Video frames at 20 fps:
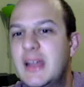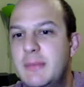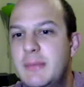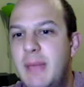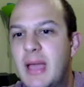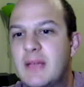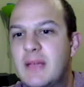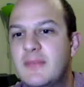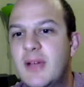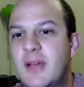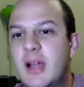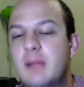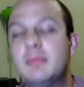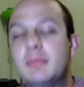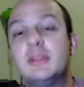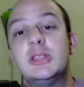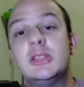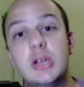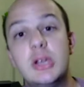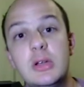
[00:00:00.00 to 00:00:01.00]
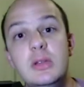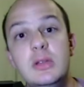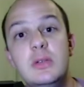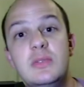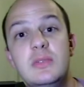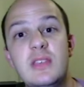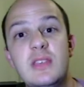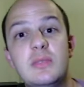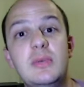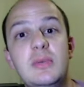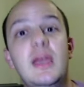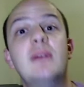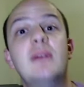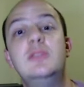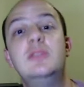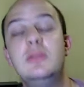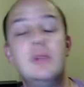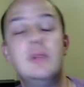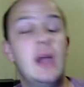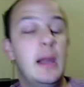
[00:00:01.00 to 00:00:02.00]
of backfired, but the good news is we have
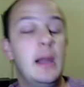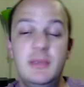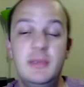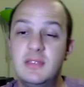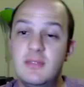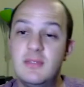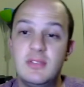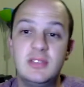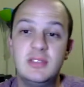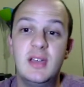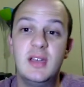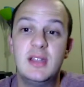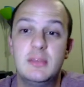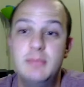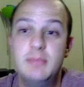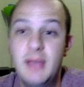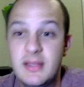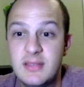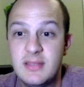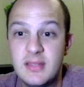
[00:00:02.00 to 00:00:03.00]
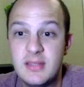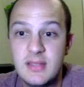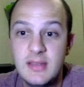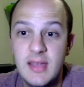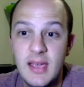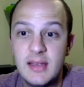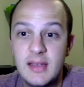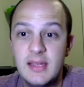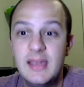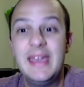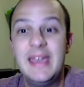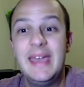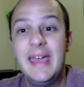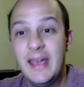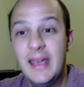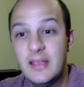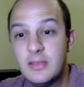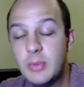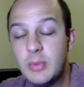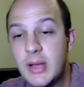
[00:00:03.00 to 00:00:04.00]
2 copies of exotic pets in the deck
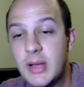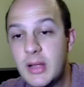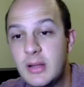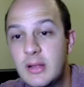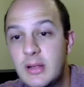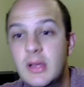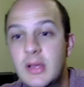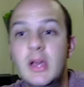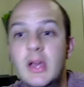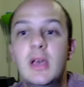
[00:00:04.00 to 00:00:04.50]
as well,